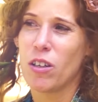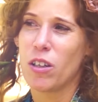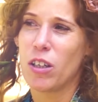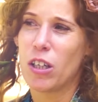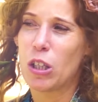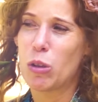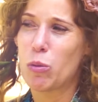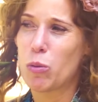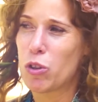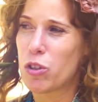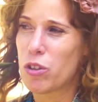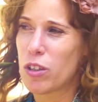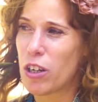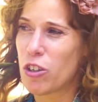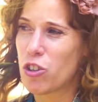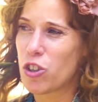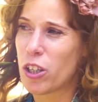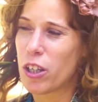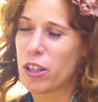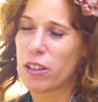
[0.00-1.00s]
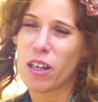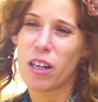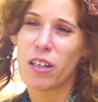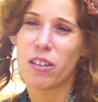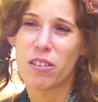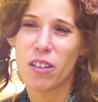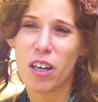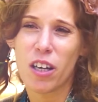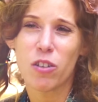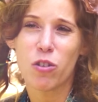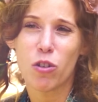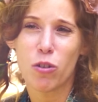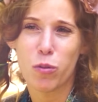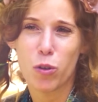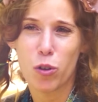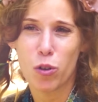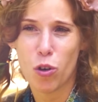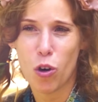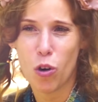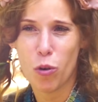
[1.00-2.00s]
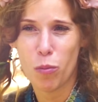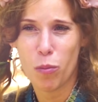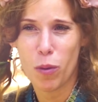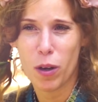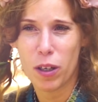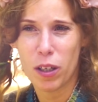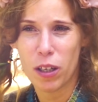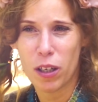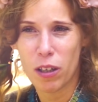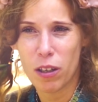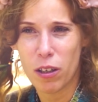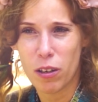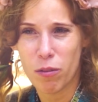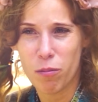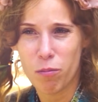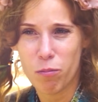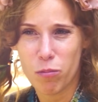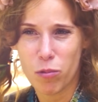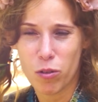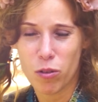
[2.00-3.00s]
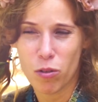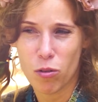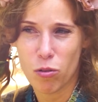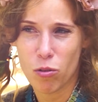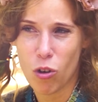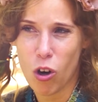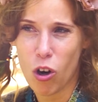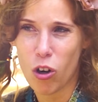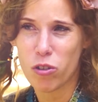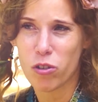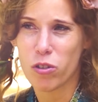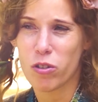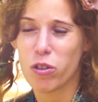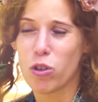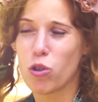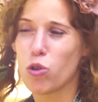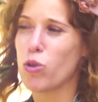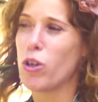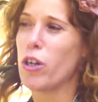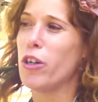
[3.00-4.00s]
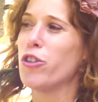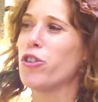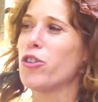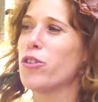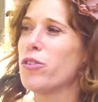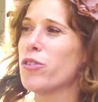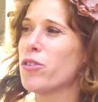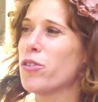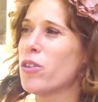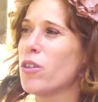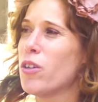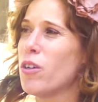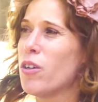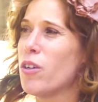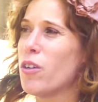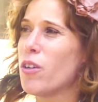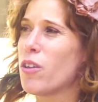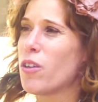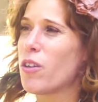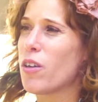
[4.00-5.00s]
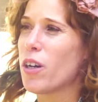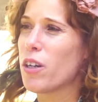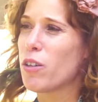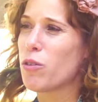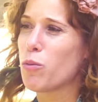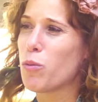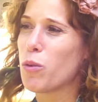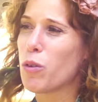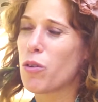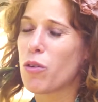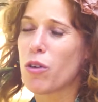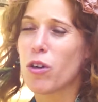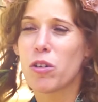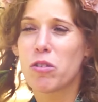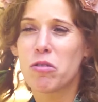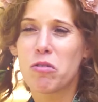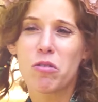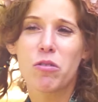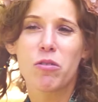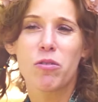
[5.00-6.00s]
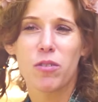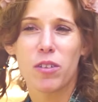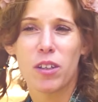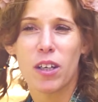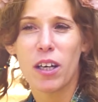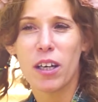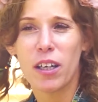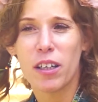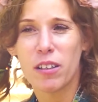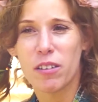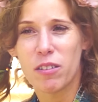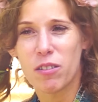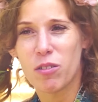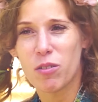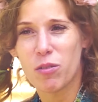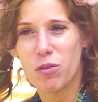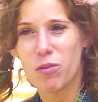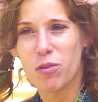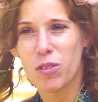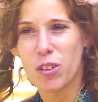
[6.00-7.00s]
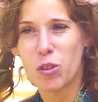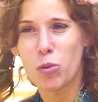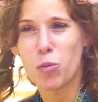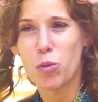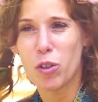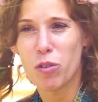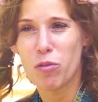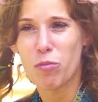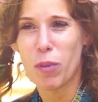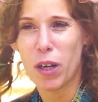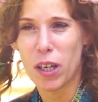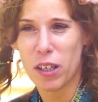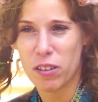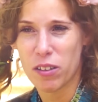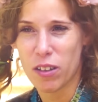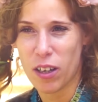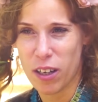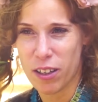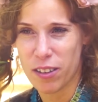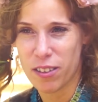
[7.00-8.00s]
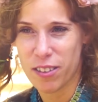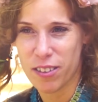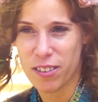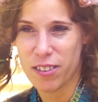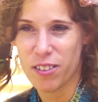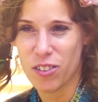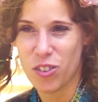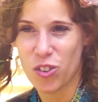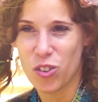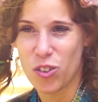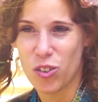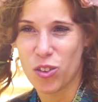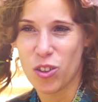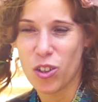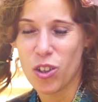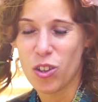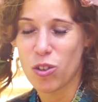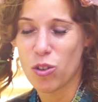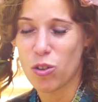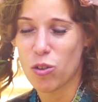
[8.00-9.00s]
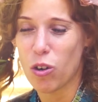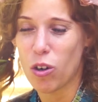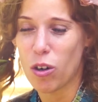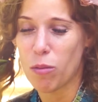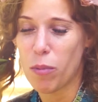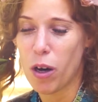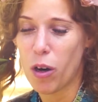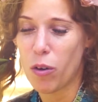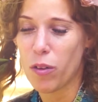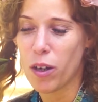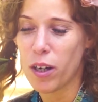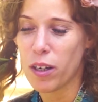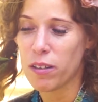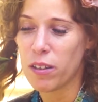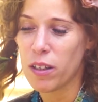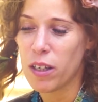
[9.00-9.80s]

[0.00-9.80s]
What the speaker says: it was such a catalysator for so many talks and situations that we thought, yeah, it would have made sense to talk about that.